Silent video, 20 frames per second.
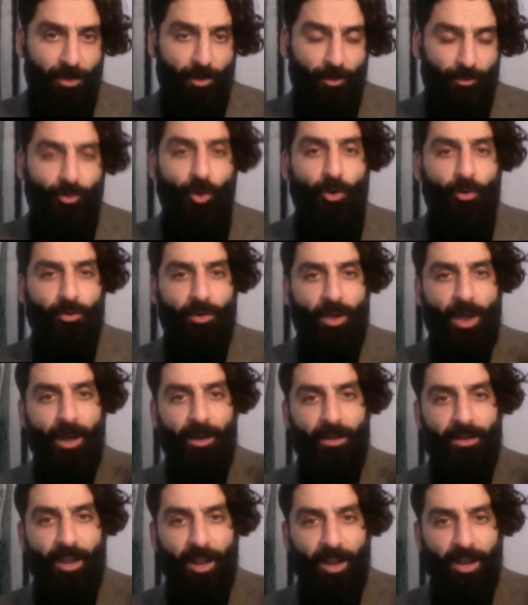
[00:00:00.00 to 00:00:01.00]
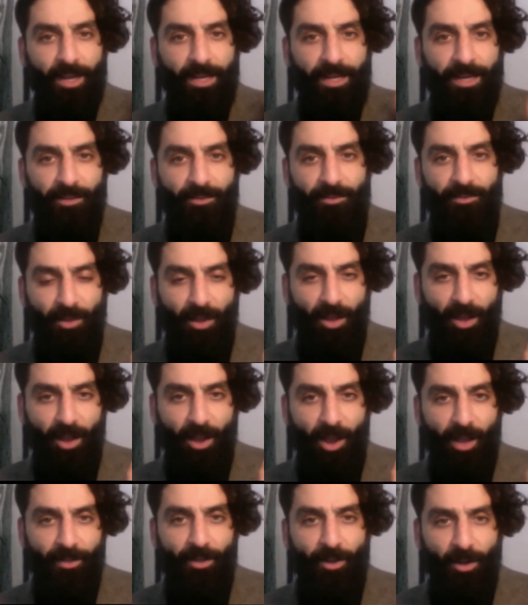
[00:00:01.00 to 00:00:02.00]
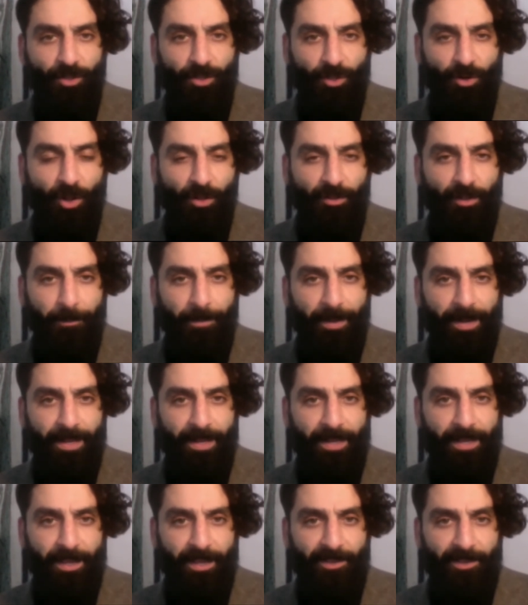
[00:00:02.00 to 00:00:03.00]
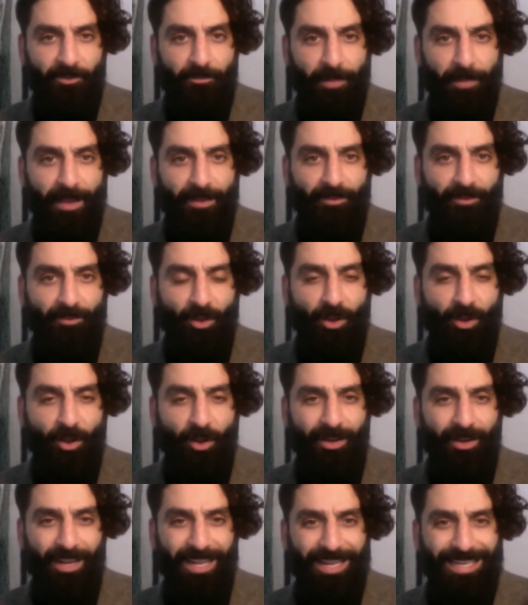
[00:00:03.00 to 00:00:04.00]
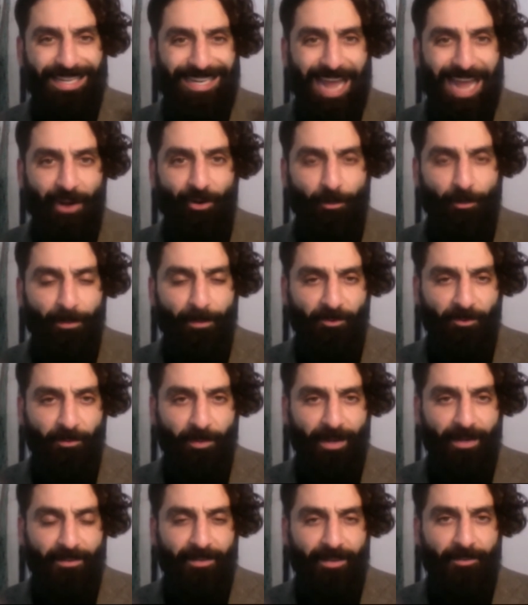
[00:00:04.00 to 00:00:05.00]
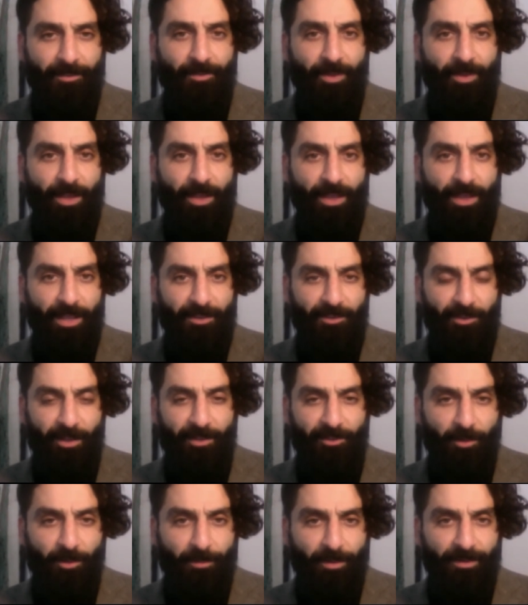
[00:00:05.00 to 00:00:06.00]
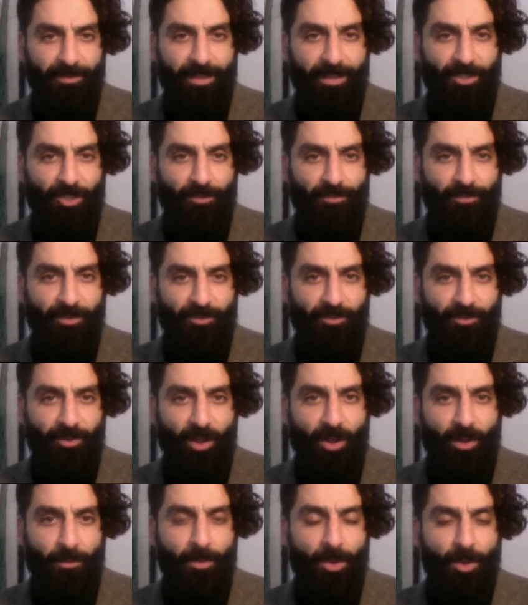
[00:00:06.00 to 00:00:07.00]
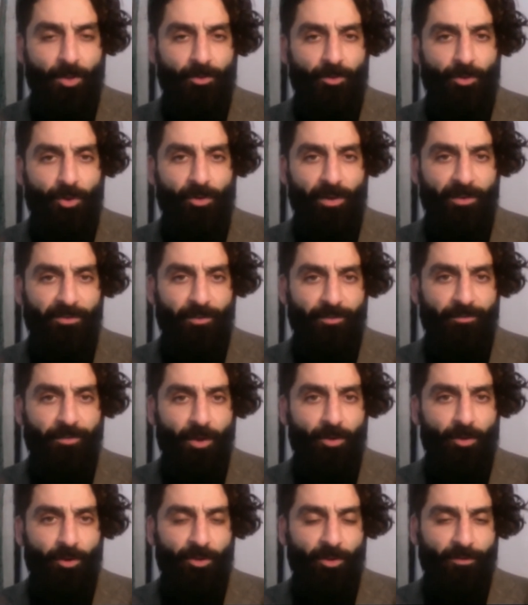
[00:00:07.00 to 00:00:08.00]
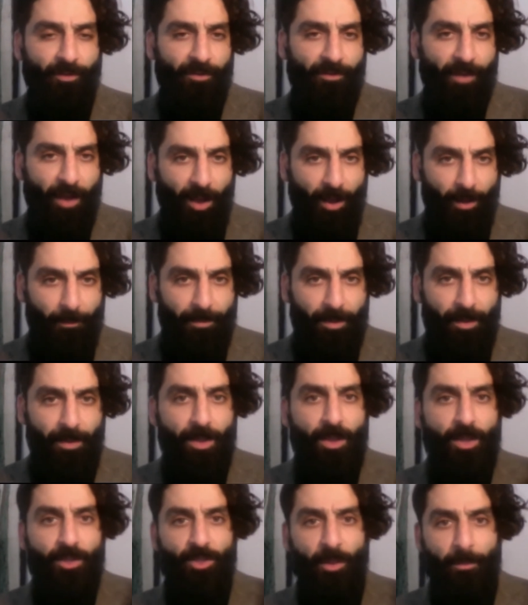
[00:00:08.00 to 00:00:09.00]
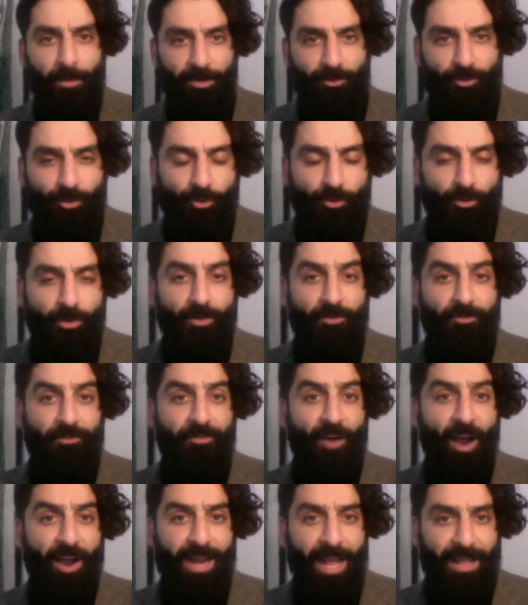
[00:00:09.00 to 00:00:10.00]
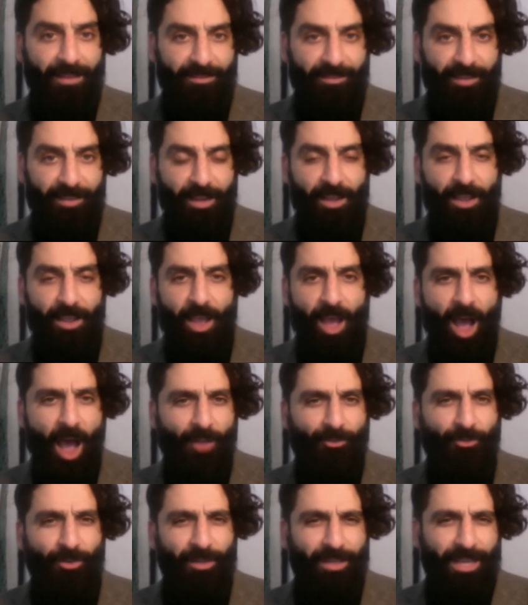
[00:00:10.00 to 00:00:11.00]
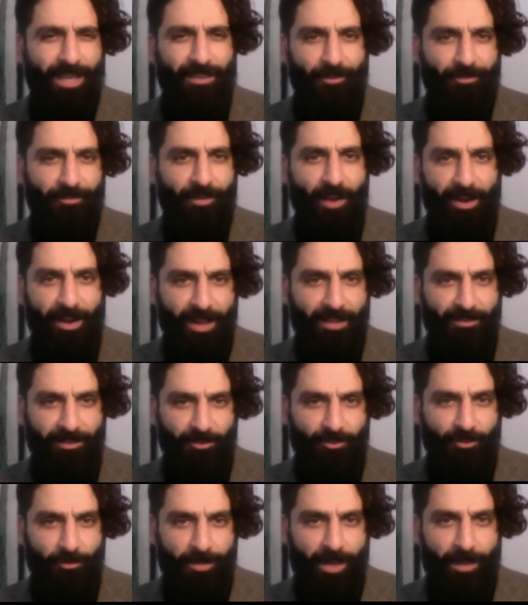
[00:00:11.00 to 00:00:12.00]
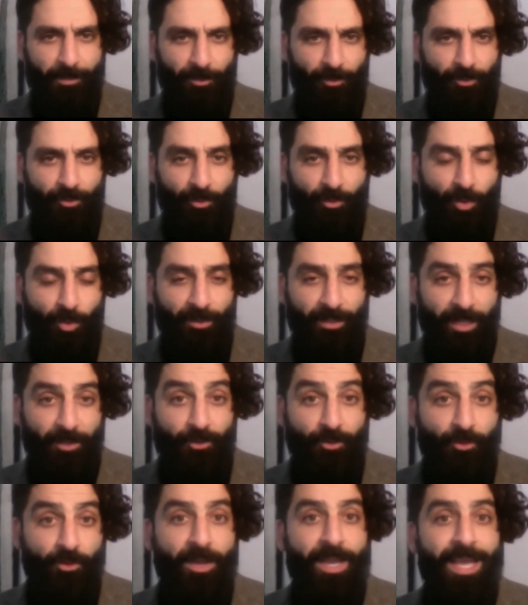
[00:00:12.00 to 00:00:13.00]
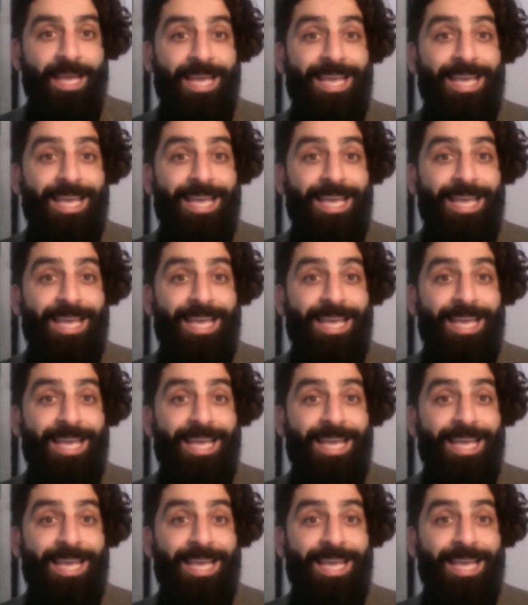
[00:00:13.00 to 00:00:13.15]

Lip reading: So al-Qaeda's ideological underpinning is based on a narrow perspective in interpretation of Islam known as the followers of al-Wahhab. Number two, financing. How do they get the financing to be able to do what they do?